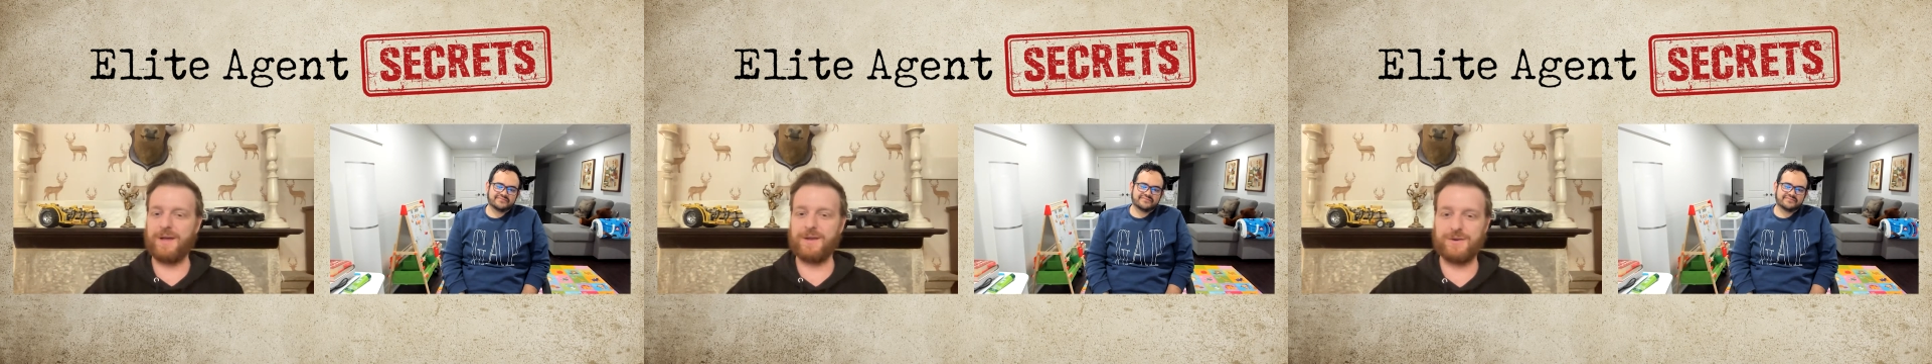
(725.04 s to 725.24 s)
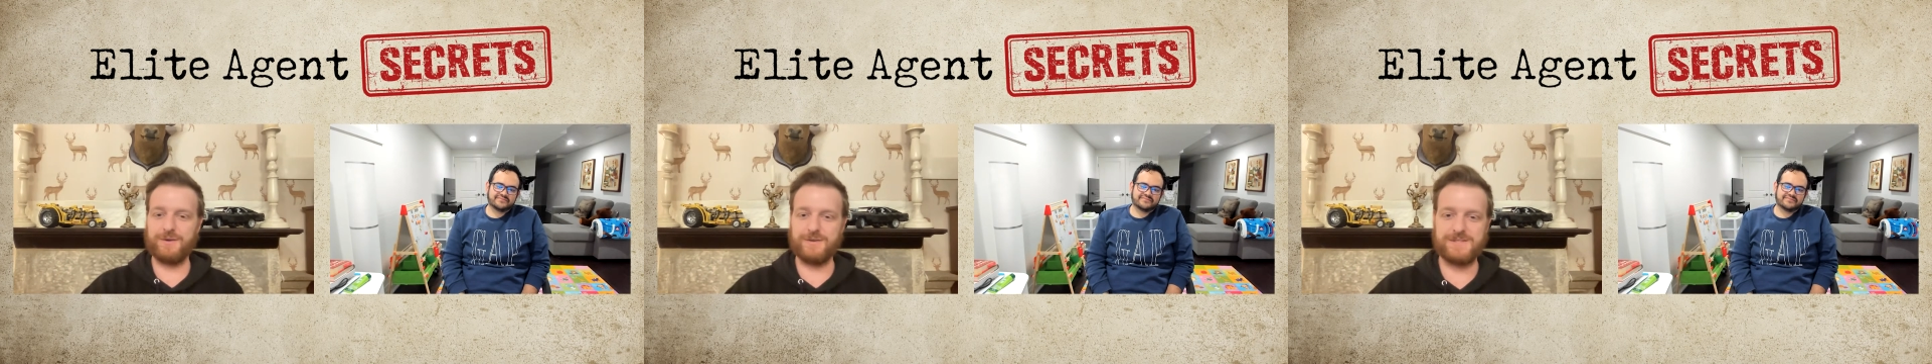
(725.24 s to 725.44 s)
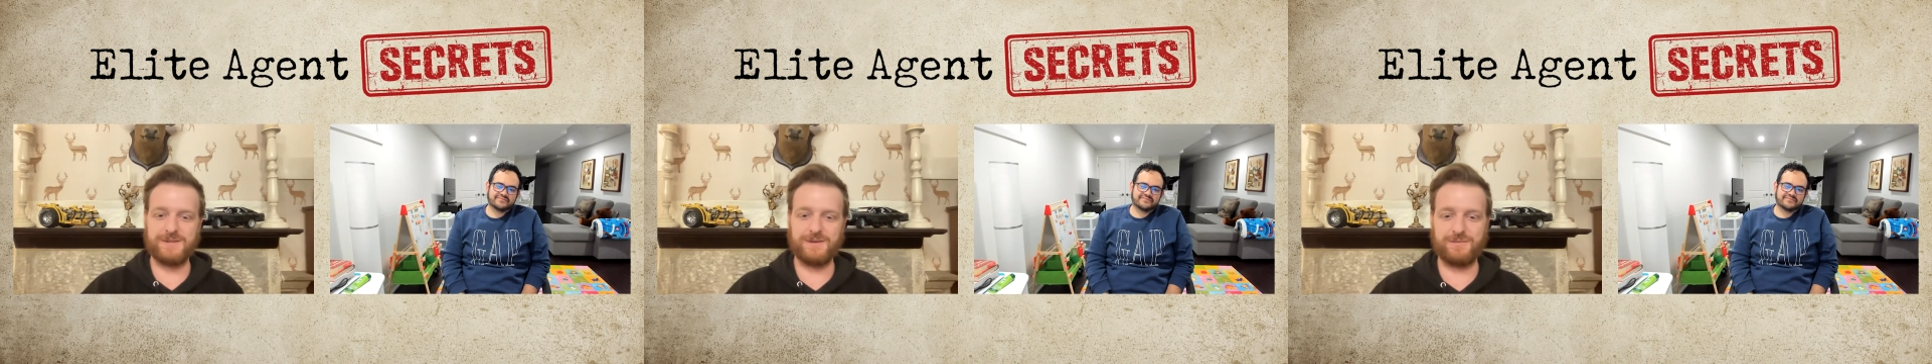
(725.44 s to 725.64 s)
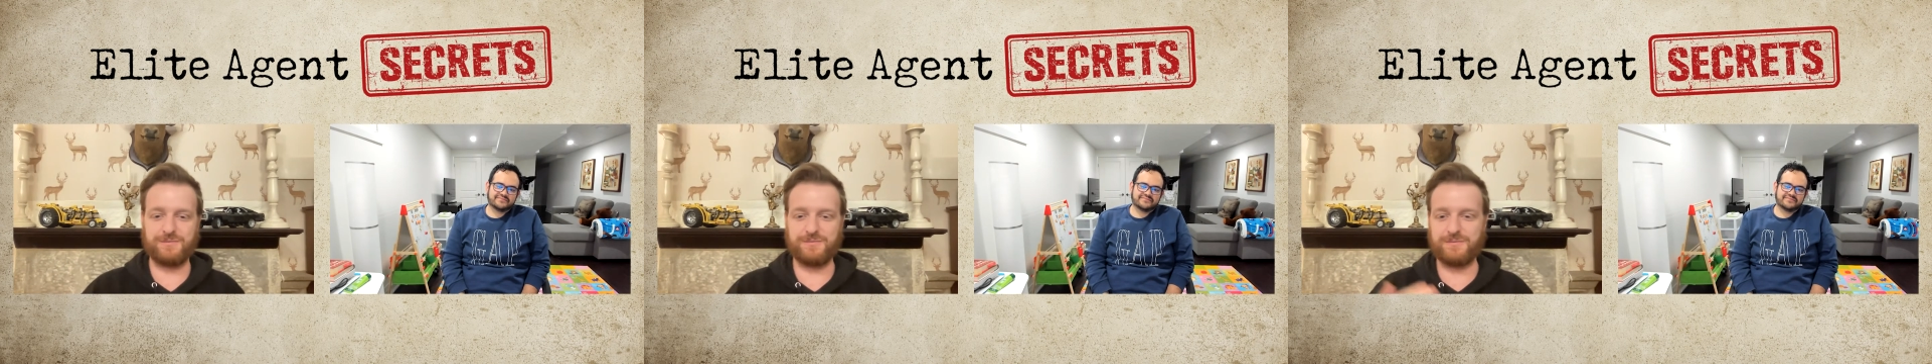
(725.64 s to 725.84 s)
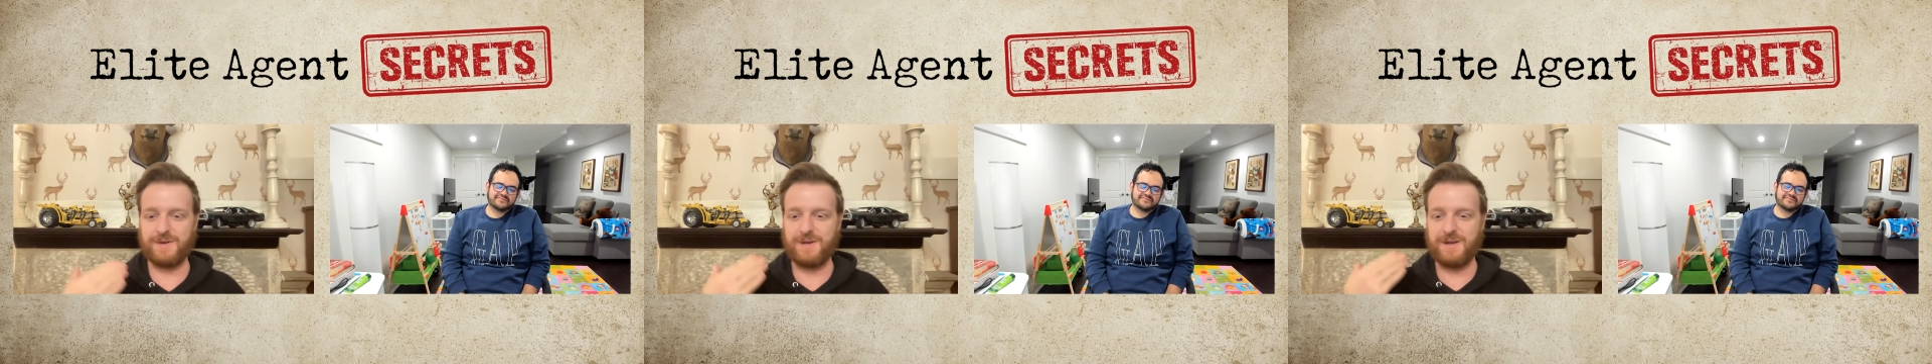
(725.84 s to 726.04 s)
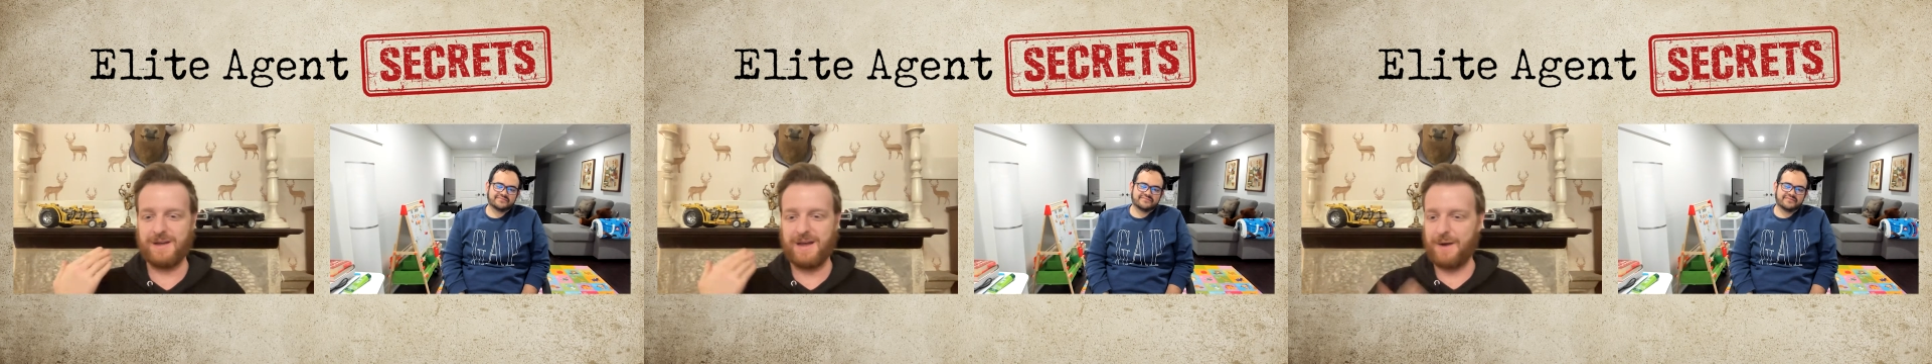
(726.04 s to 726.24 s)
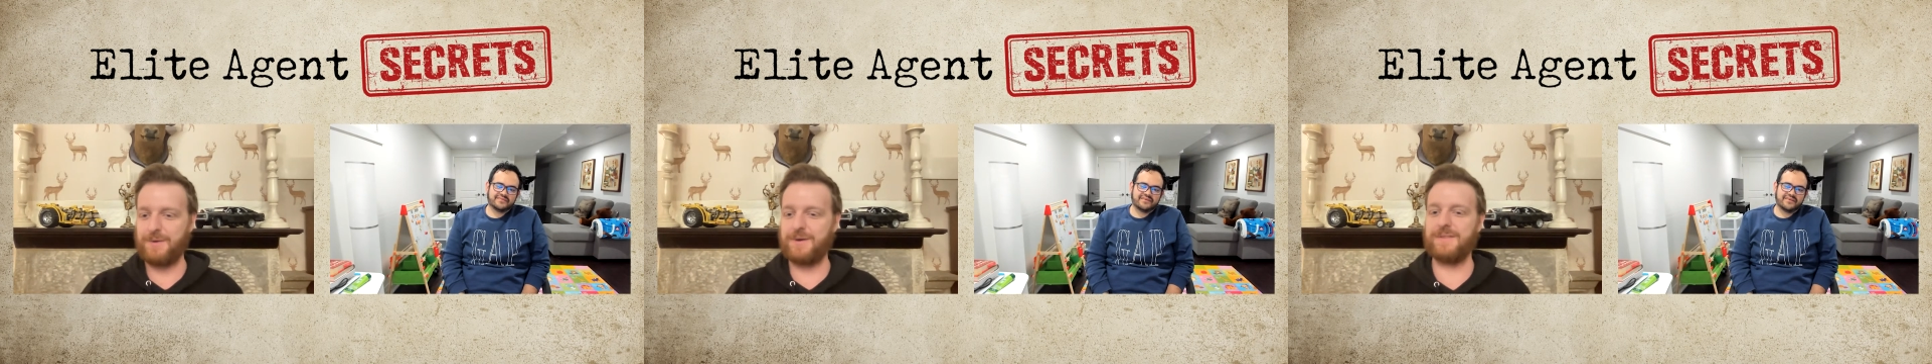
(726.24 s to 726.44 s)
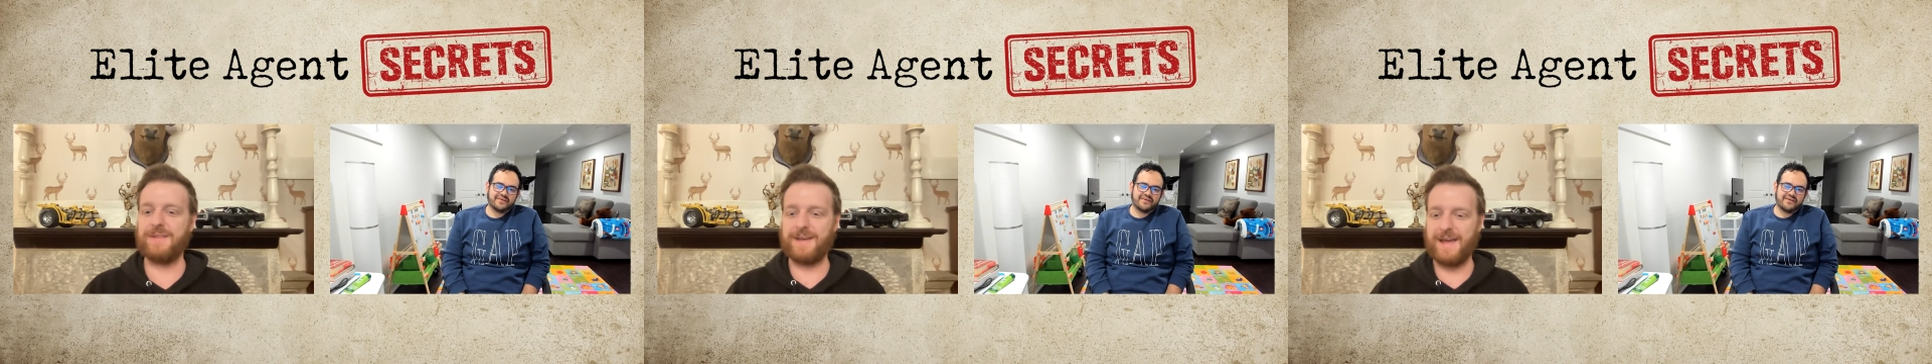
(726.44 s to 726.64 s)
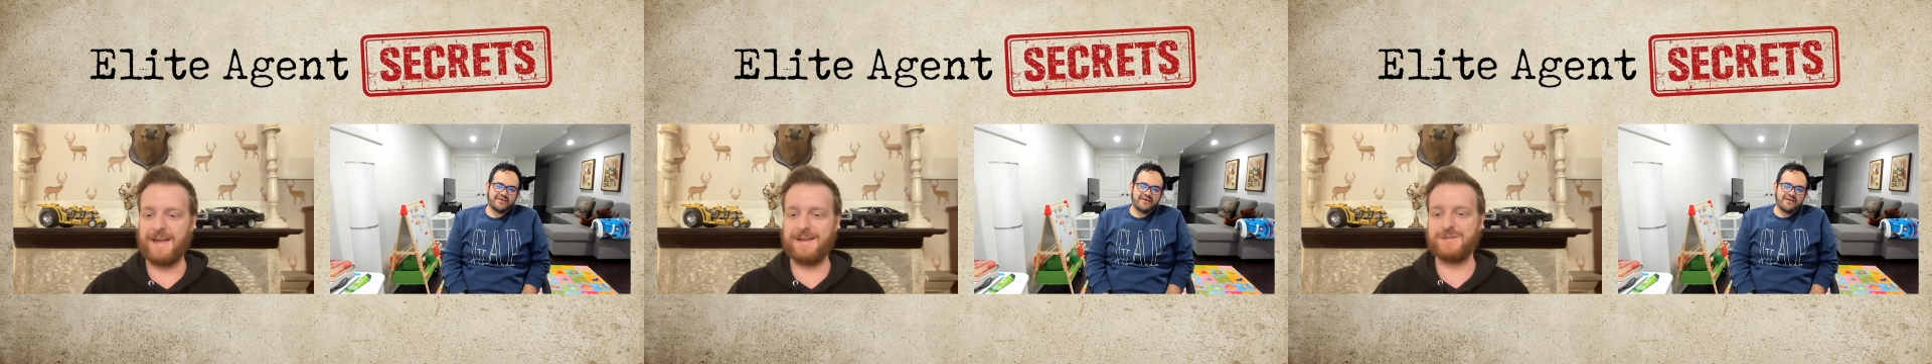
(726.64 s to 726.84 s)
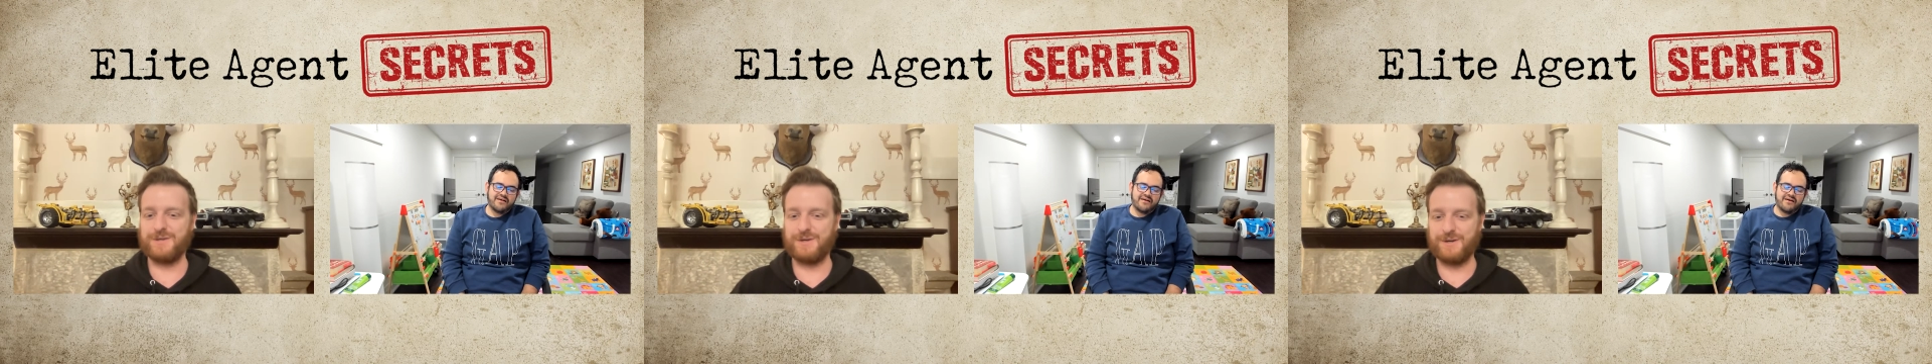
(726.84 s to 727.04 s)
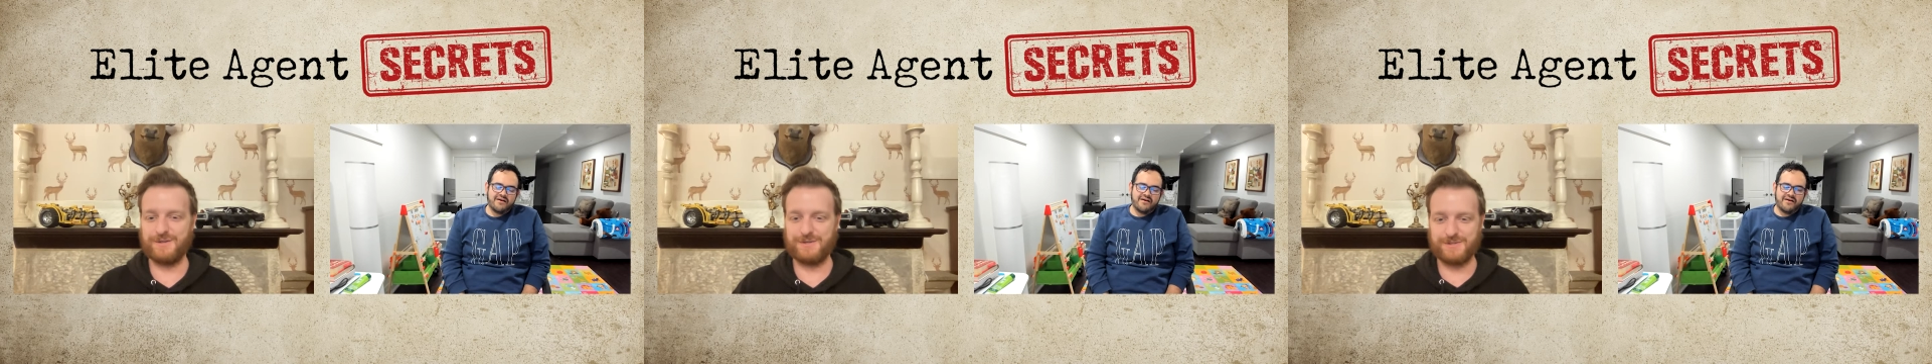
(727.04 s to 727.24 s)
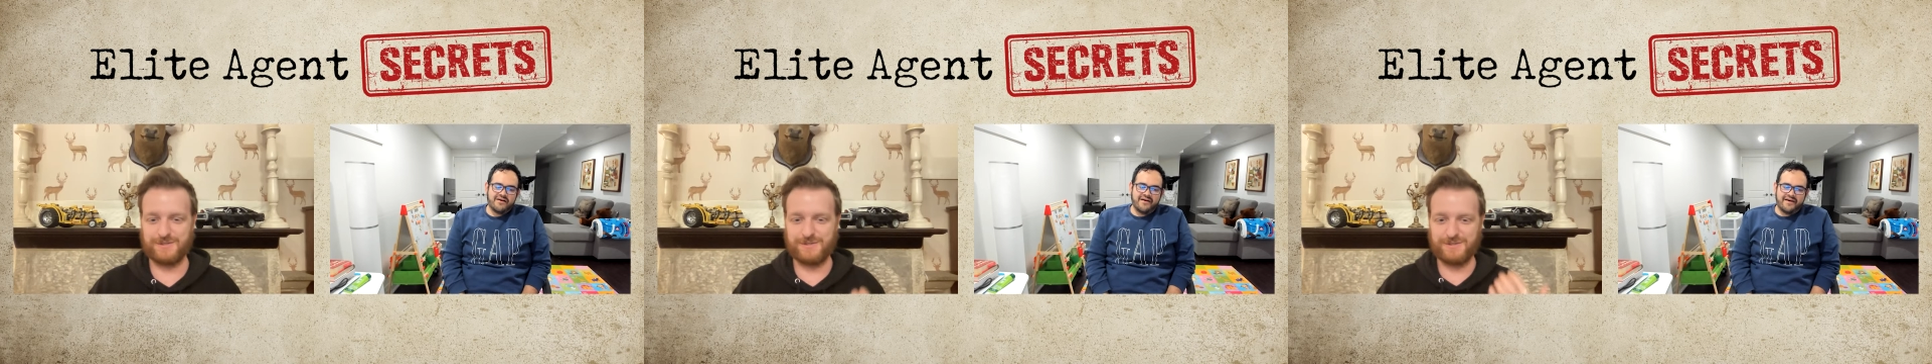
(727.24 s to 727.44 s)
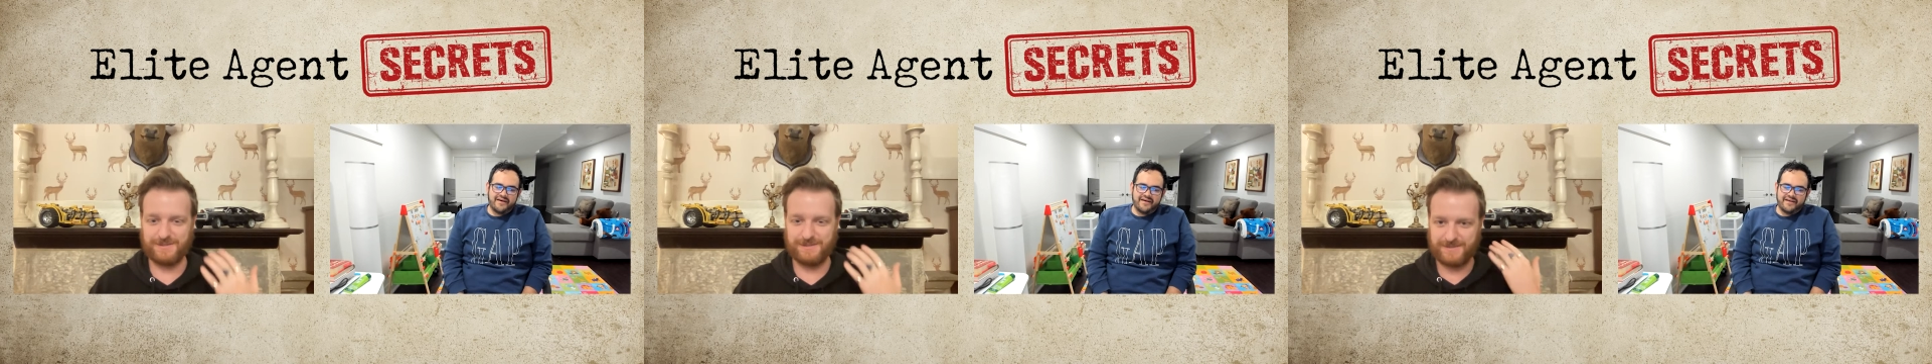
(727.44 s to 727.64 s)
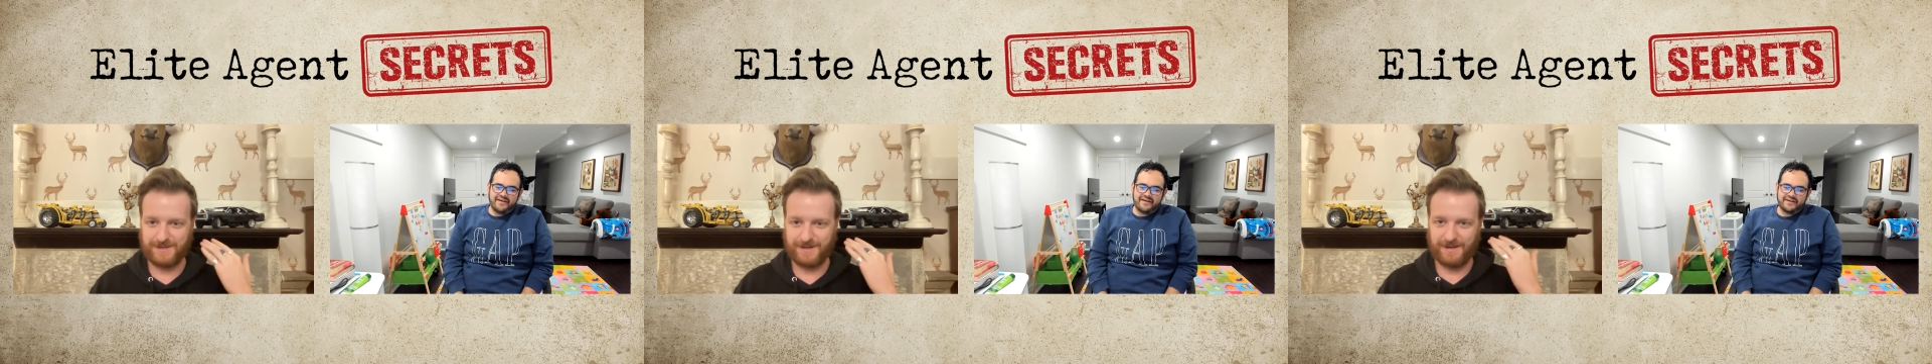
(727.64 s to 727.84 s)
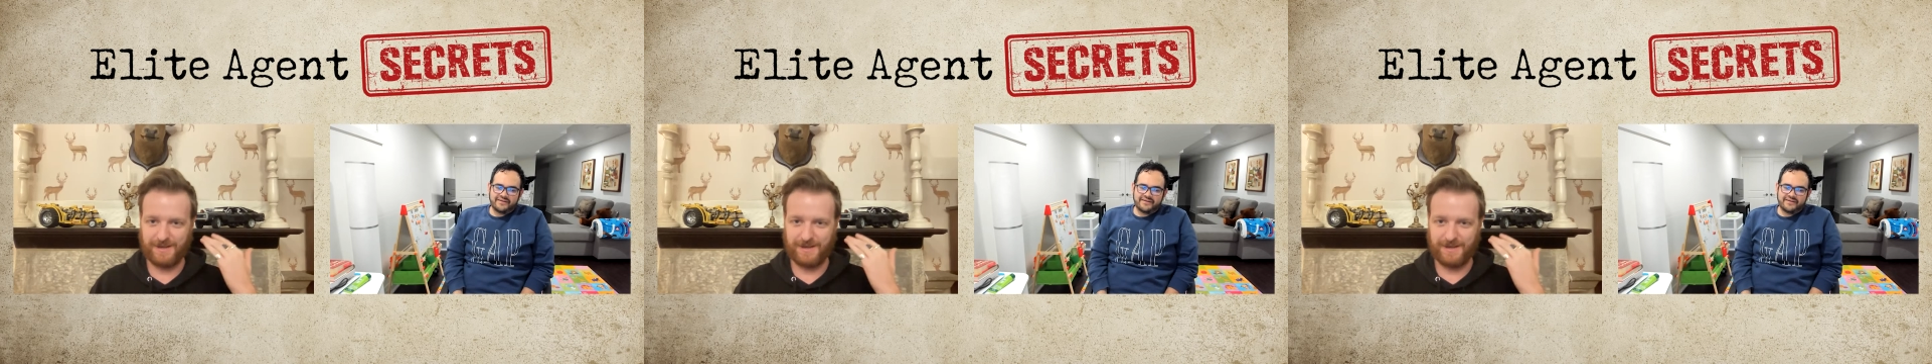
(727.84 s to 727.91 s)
that good stuff. How can they get in touch to